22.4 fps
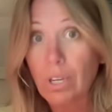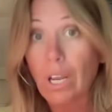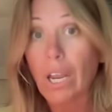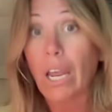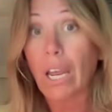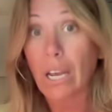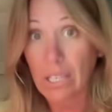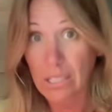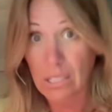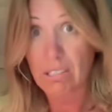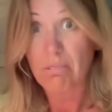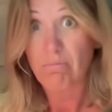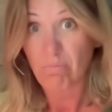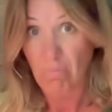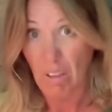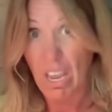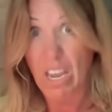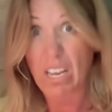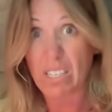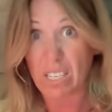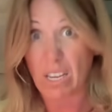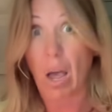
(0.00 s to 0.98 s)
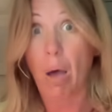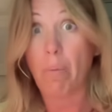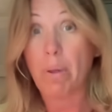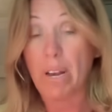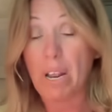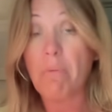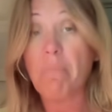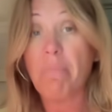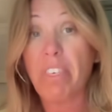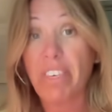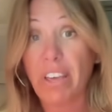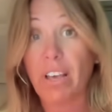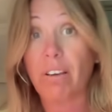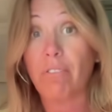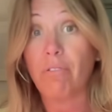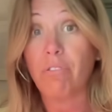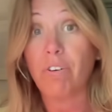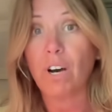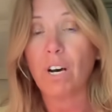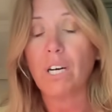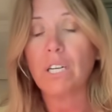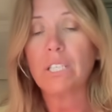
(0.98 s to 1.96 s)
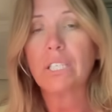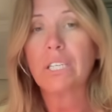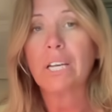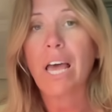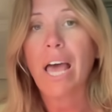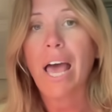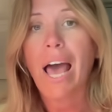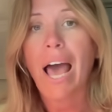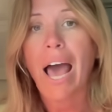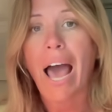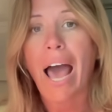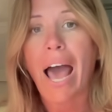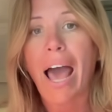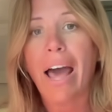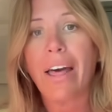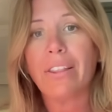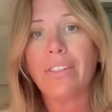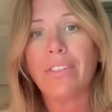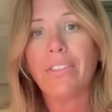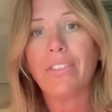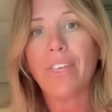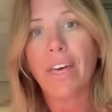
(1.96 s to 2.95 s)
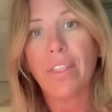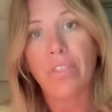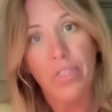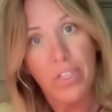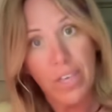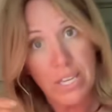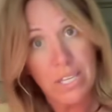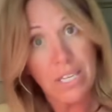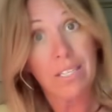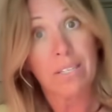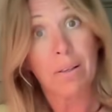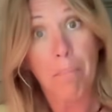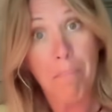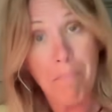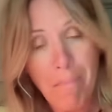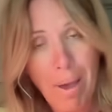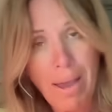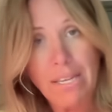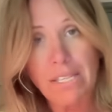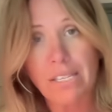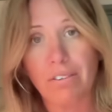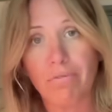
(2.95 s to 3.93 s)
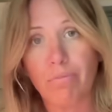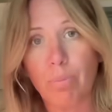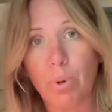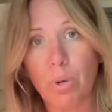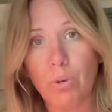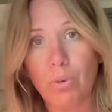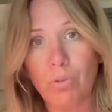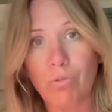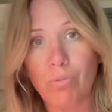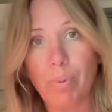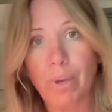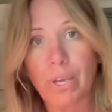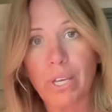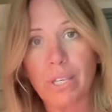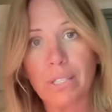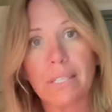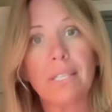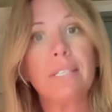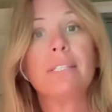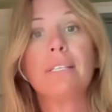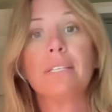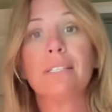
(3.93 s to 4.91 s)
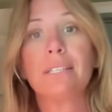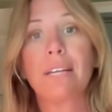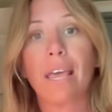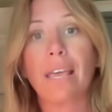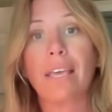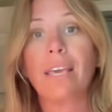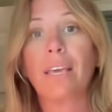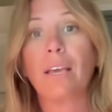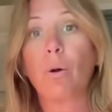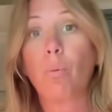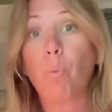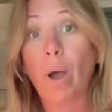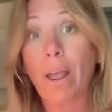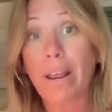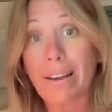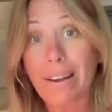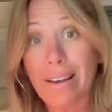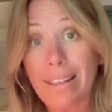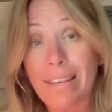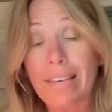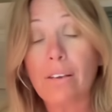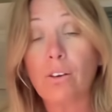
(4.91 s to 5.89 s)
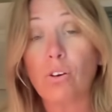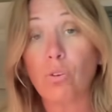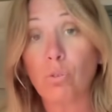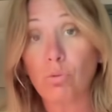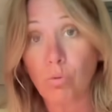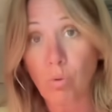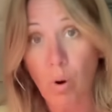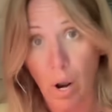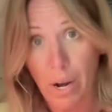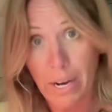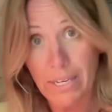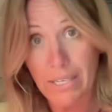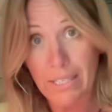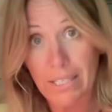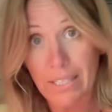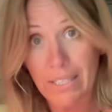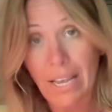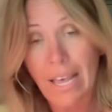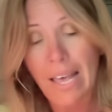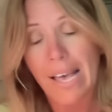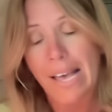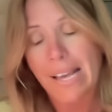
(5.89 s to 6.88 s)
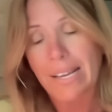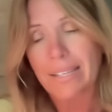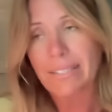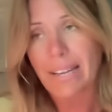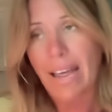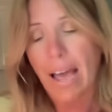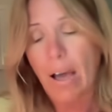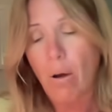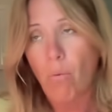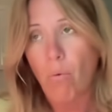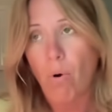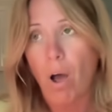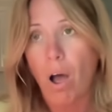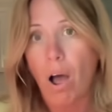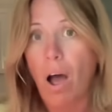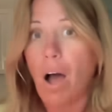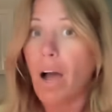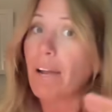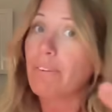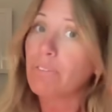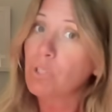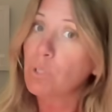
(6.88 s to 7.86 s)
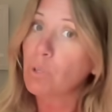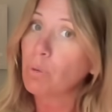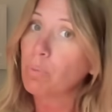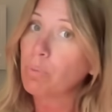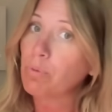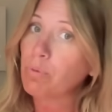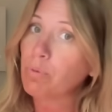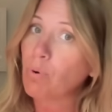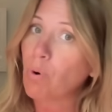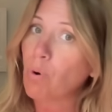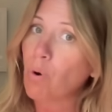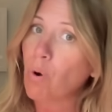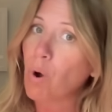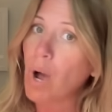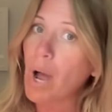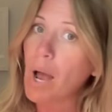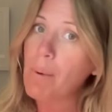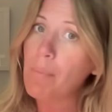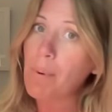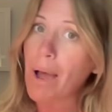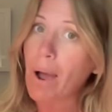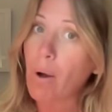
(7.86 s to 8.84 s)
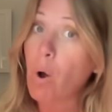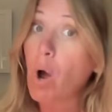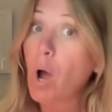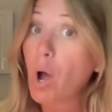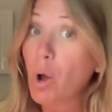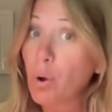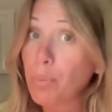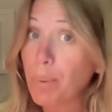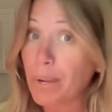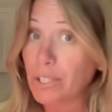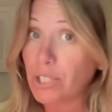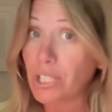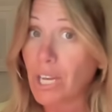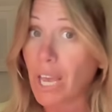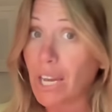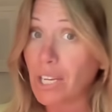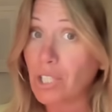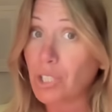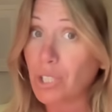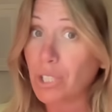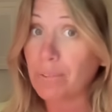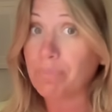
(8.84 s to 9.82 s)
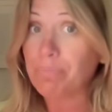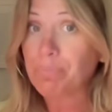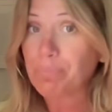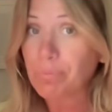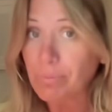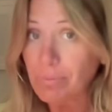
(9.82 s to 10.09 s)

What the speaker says: is coming in thick and fast. And then this is a massive move because this is taking away legal rights. Now, I've talked before about home education